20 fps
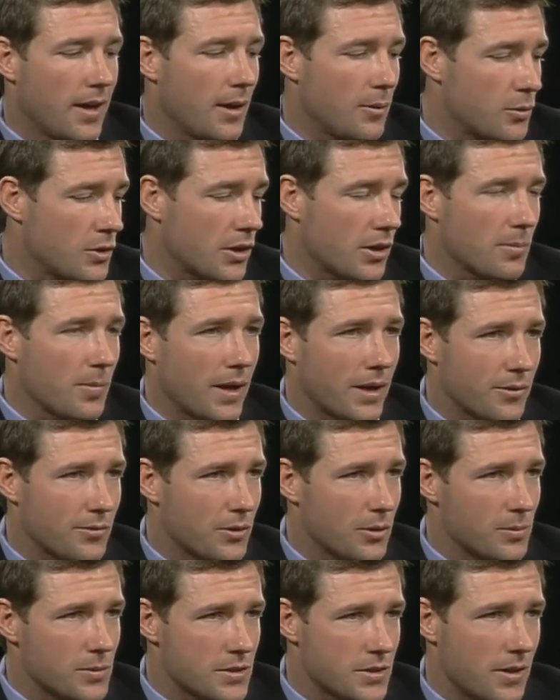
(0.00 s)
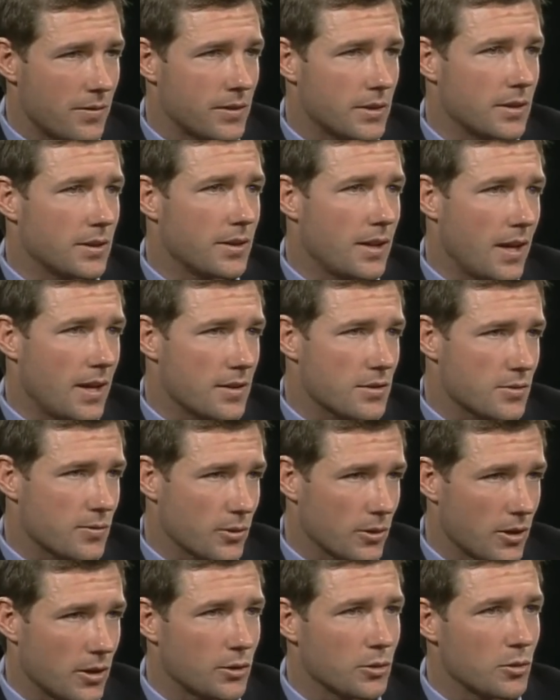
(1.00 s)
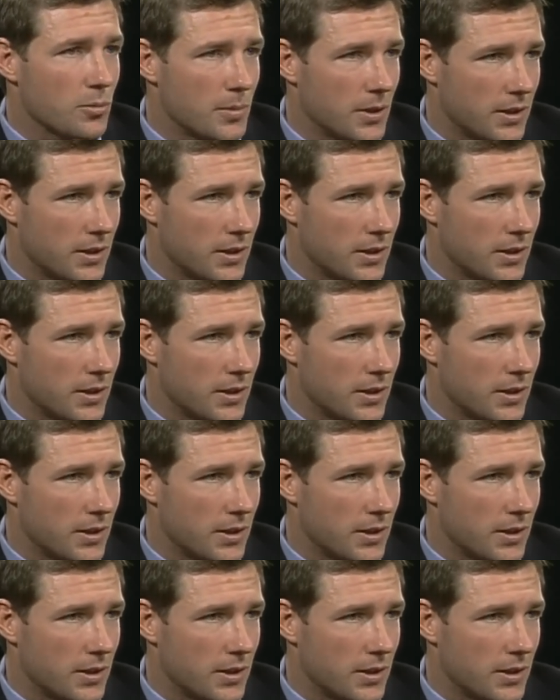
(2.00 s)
And when you can make a film in 17 days for under $1